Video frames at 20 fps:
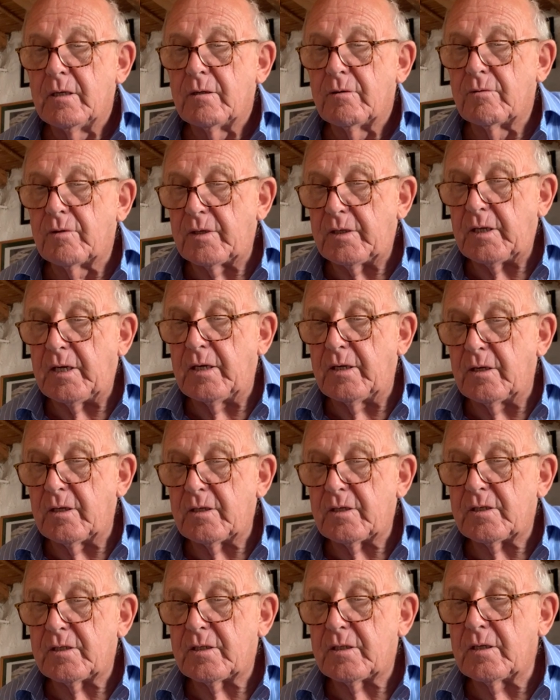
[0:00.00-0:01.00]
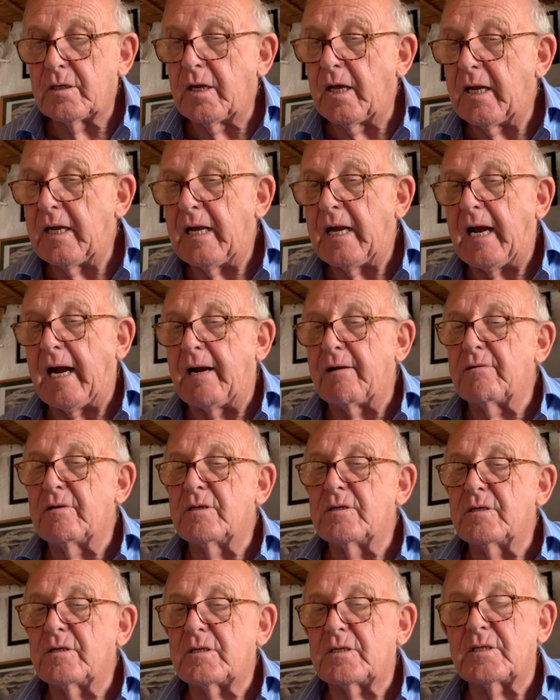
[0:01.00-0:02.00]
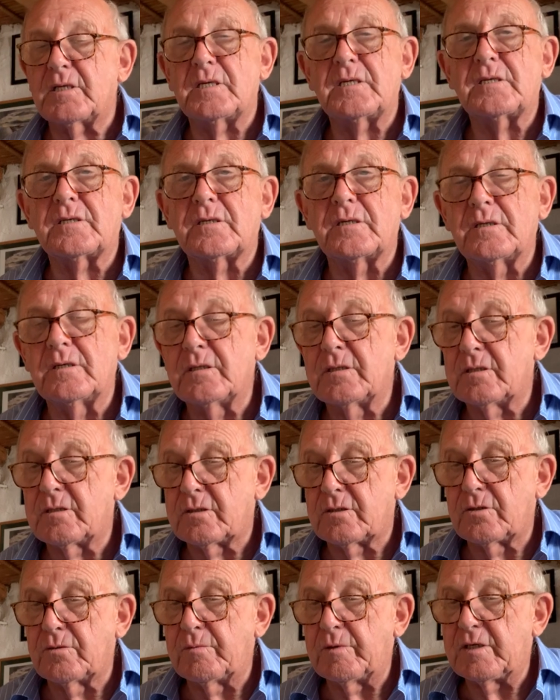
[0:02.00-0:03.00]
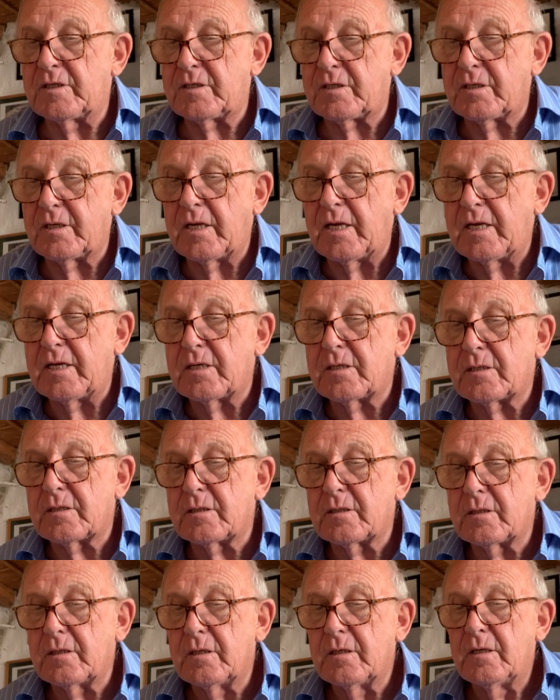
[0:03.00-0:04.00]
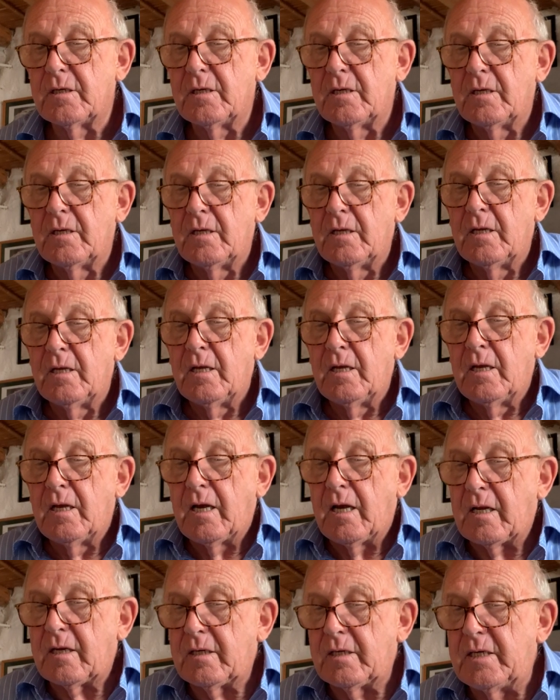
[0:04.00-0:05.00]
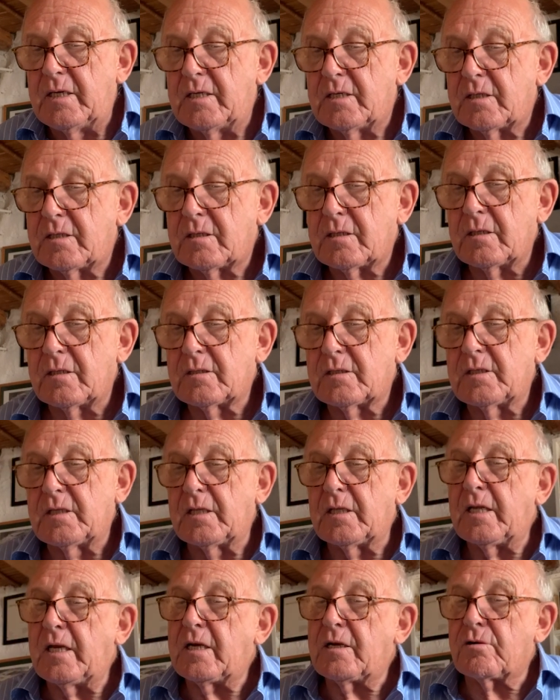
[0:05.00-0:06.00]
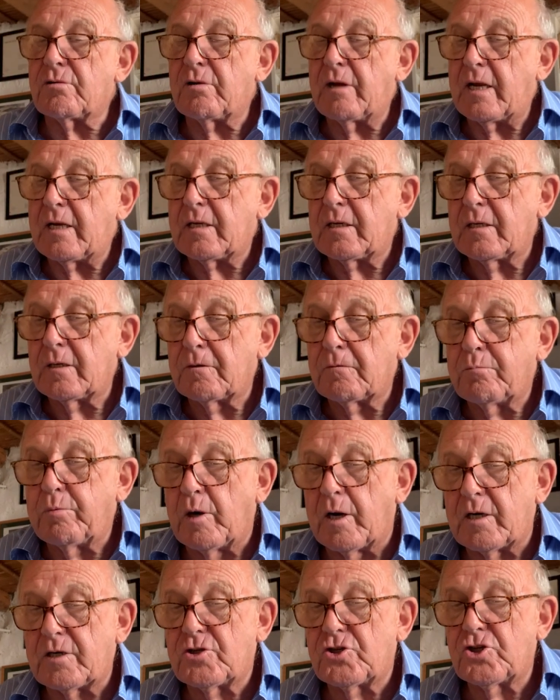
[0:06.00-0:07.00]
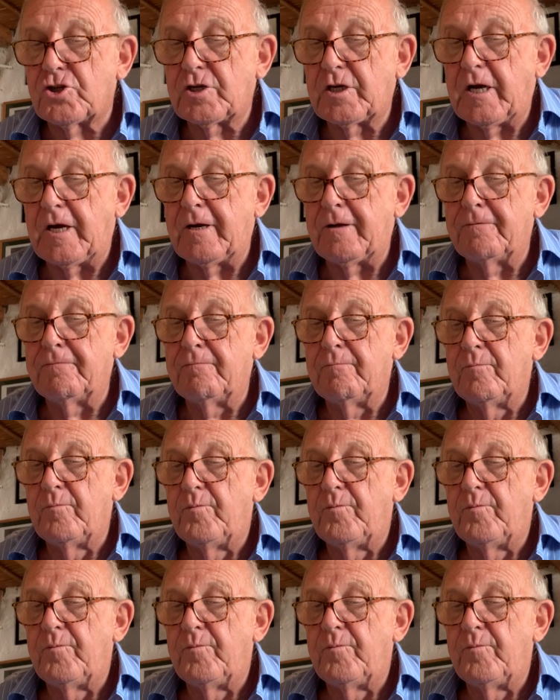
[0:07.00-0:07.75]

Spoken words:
Within us lie arid cisterns to be slaked, at least until they crack and parch again.